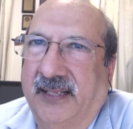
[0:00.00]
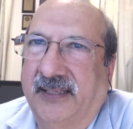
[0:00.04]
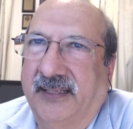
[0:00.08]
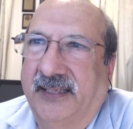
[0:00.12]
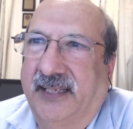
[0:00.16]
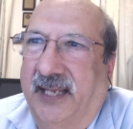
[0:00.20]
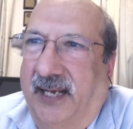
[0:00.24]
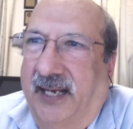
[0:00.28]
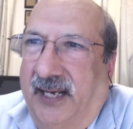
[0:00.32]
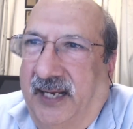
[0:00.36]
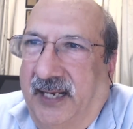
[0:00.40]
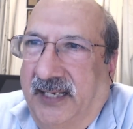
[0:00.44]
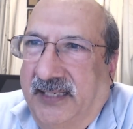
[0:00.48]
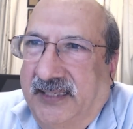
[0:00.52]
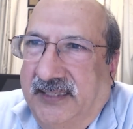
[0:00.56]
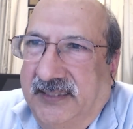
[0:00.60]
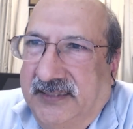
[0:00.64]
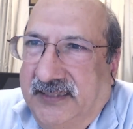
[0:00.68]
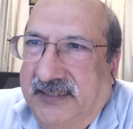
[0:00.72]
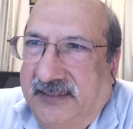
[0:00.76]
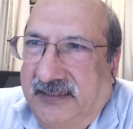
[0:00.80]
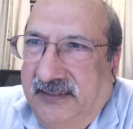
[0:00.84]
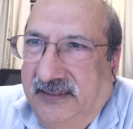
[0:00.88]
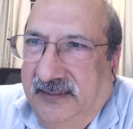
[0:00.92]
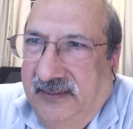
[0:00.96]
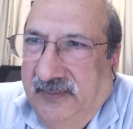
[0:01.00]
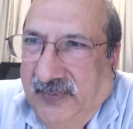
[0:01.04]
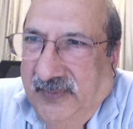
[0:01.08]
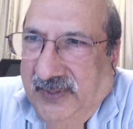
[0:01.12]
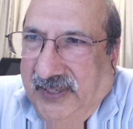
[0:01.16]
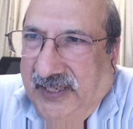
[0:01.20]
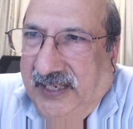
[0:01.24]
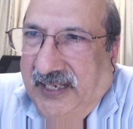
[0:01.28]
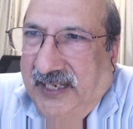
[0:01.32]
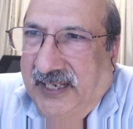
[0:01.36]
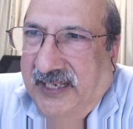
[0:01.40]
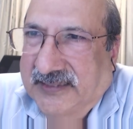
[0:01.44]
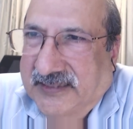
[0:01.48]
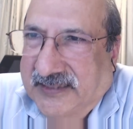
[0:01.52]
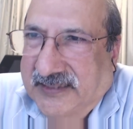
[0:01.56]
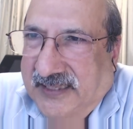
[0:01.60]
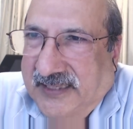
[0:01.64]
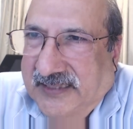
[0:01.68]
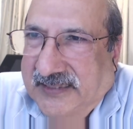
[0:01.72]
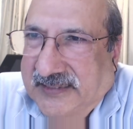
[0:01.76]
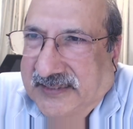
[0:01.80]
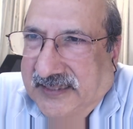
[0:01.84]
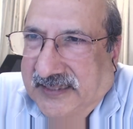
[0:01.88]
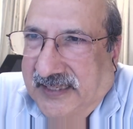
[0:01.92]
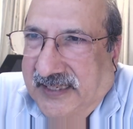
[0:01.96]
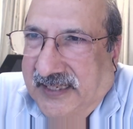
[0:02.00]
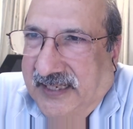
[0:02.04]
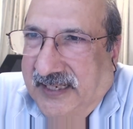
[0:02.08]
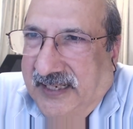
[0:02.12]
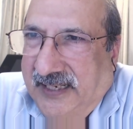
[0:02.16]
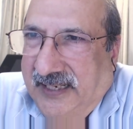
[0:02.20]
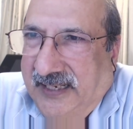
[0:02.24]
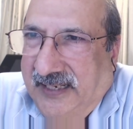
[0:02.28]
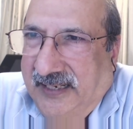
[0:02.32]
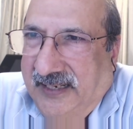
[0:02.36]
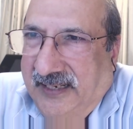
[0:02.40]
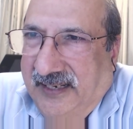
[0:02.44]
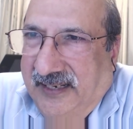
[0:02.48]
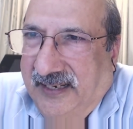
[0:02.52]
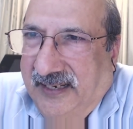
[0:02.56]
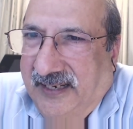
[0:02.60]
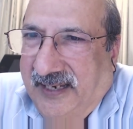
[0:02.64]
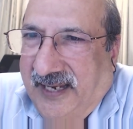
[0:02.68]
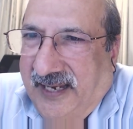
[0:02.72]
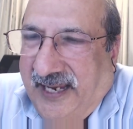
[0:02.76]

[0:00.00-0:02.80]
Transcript: the artist in me, as I say,